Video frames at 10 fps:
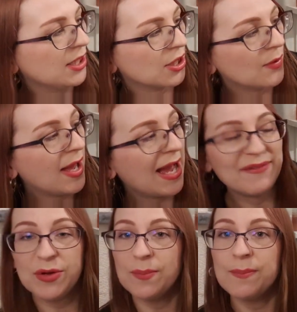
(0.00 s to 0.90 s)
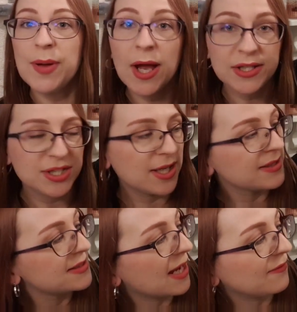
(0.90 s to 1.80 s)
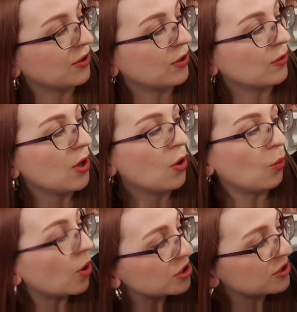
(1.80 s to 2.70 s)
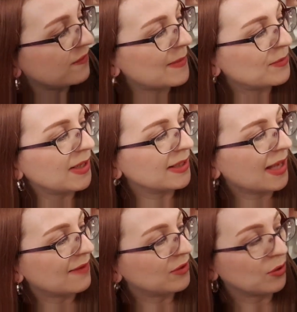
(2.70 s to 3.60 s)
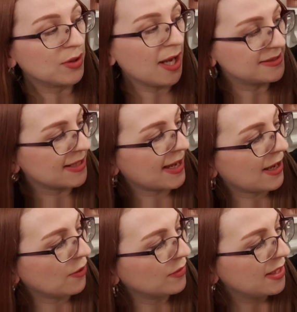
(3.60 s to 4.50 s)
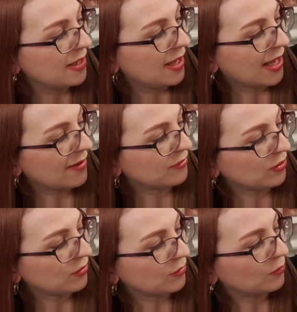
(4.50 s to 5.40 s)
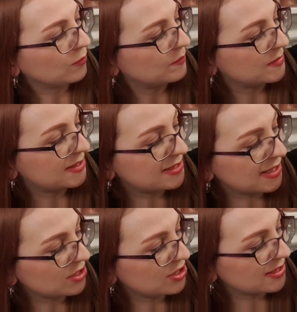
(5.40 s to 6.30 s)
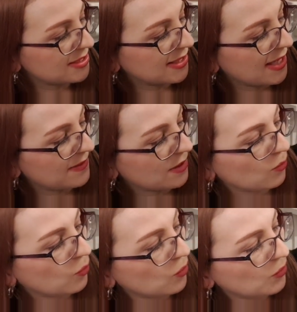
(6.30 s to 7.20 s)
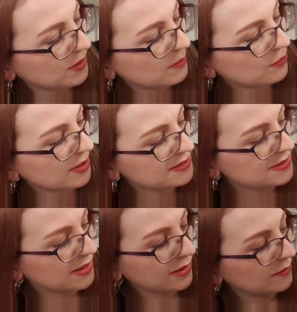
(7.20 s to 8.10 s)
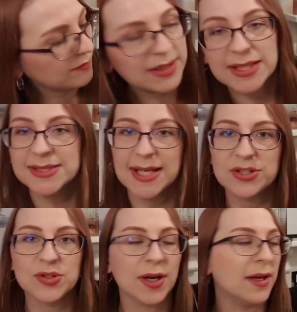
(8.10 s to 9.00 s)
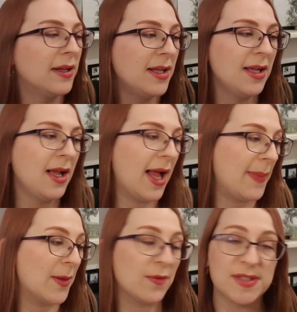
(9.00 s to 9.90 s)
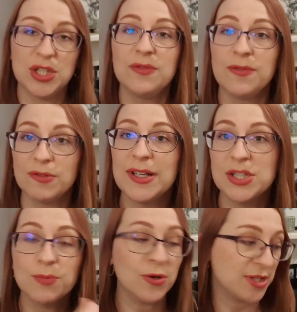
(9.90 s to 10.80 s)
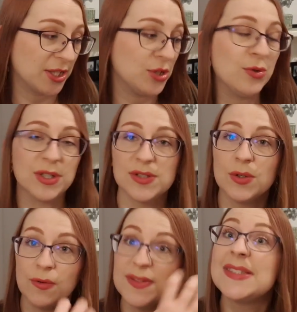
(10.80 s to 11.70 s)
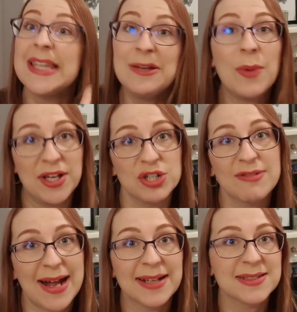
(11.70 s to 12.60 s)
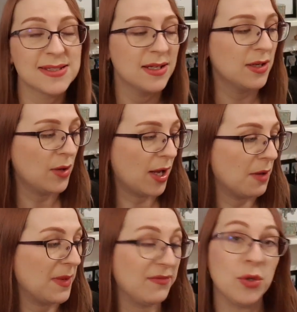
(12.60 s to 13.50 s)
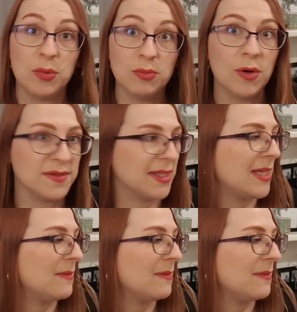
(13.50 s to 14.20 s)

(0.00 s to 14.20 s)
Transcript: you know, have you purchased, have you washed your fabric, have you cut it out, have you stitched it together, worn it, pressed it, etc. And then obviously for each project you can sort of see where you're at, if you obviously